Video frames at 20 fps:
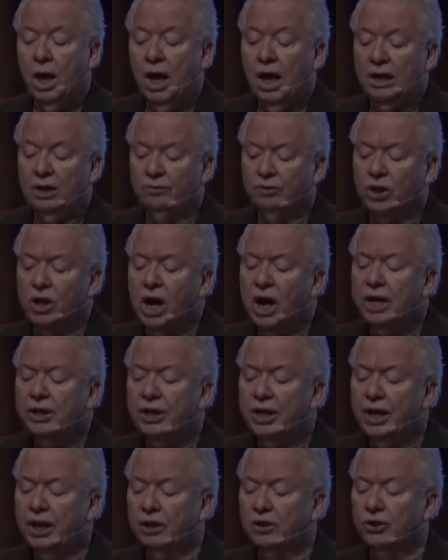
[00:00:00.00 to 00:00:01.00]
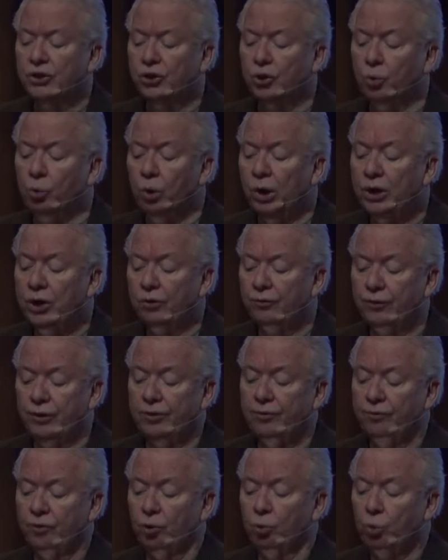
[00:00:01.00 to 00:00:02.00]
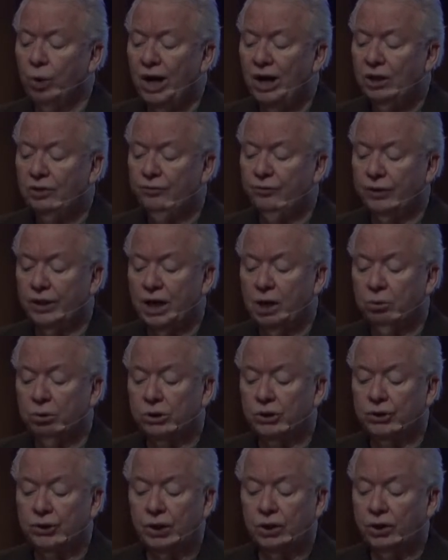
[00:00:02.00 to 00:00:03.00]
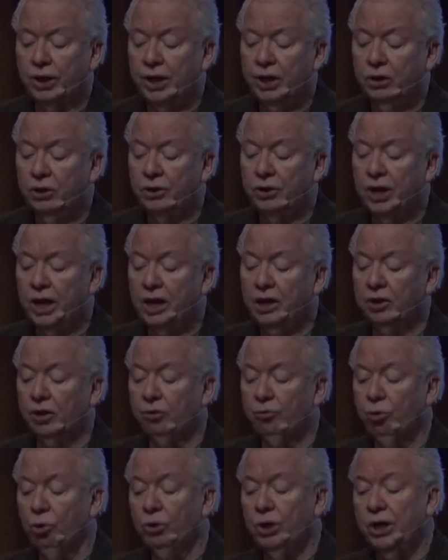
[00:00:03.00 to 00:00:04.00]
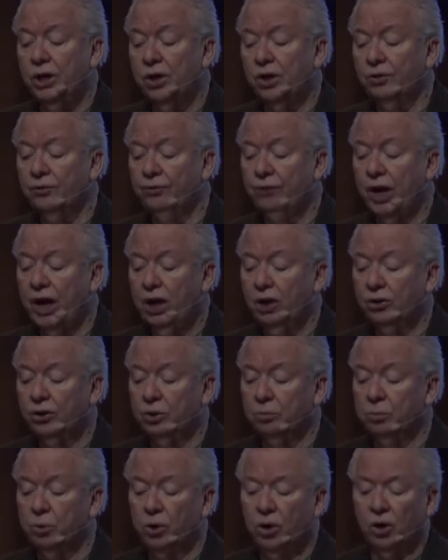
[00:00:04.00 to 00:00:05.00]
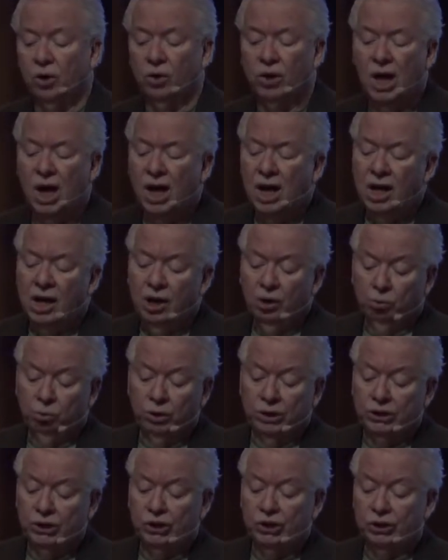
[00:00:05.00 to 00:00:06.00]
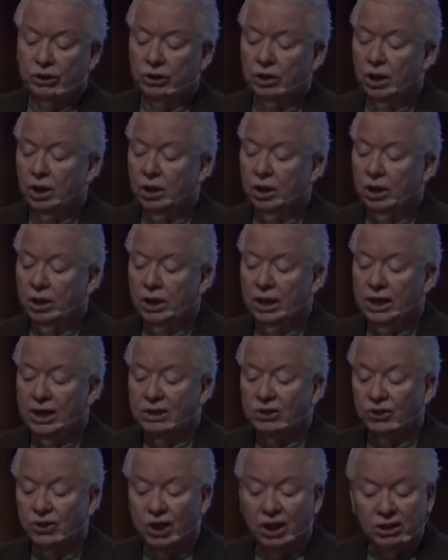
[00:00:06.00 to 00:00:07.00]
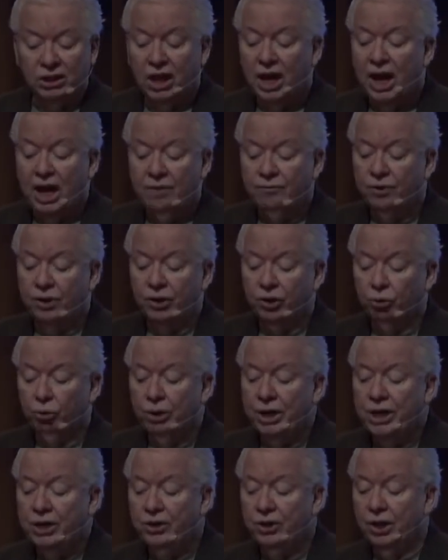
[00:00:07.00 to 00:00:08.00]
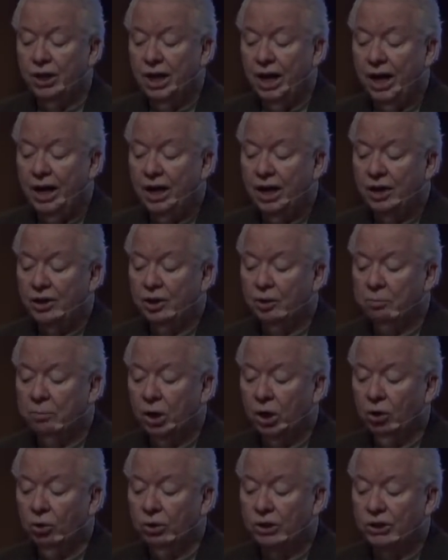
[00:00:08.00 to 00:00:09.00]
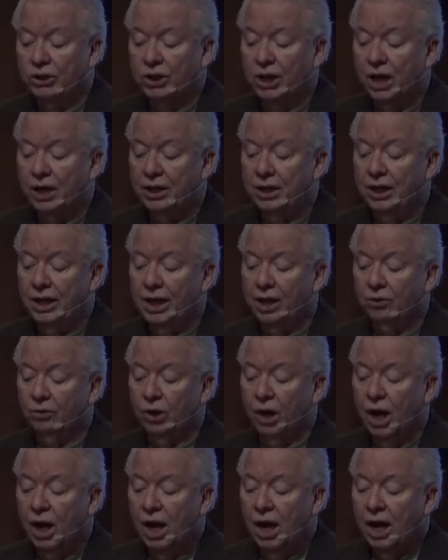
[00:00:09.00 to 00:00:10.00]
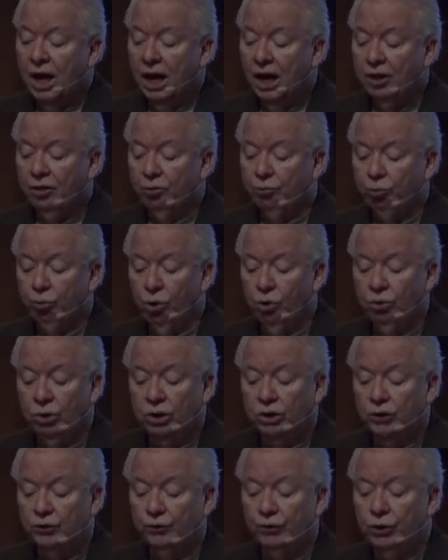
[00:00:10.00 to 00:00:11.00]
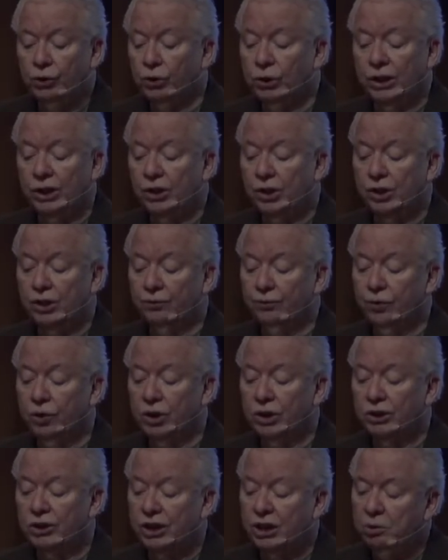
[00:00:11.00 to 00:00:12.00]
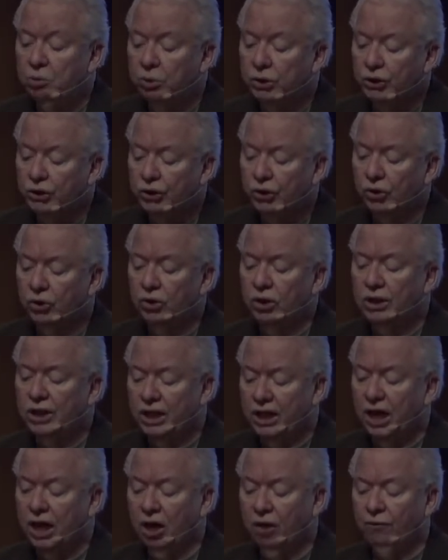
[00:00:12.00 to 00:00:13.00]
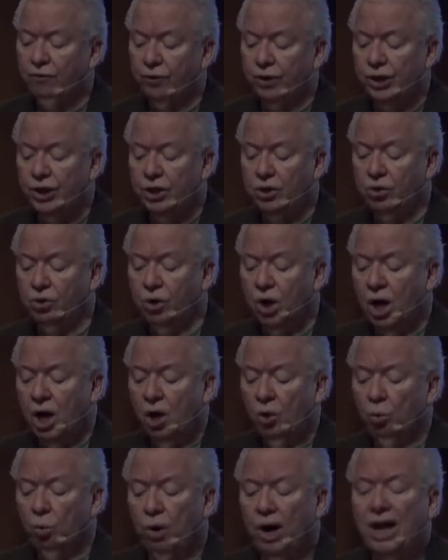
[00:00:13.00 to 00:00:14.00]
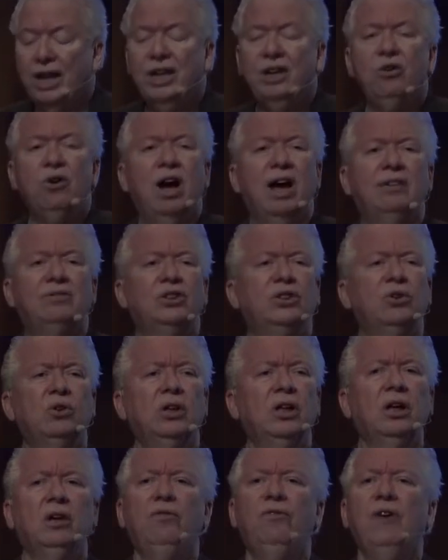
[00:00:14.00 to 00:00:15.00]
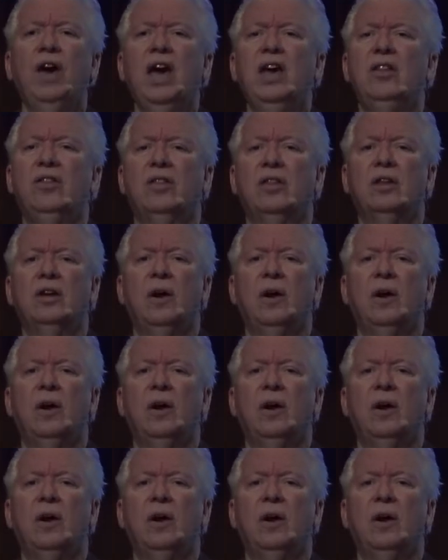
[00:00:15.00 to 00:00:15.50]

And if God cares so wonderfully for wildflowers that are here today and thrown into the fire tomorrow, which is alive and green today and tomorrow is cut down and thrown as fuel into the furnace, he will certainly care for you. Why do you have so little faith?